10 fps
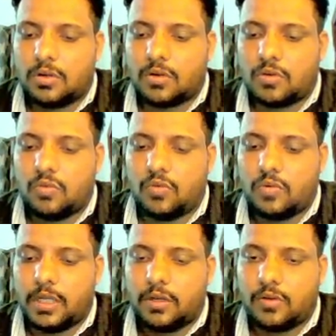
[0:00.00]
2
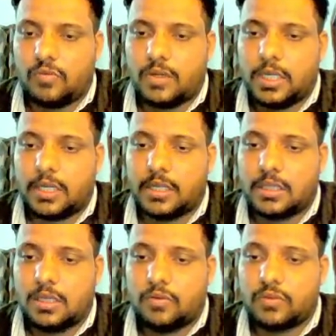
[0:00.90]
into
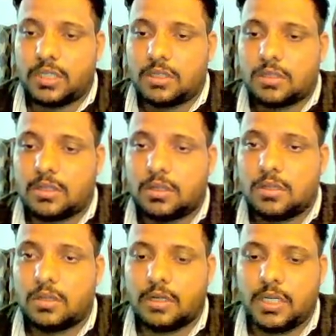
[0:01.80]
80,000
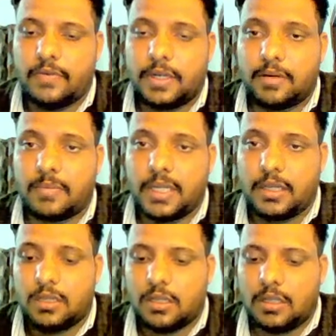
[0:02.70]
divided by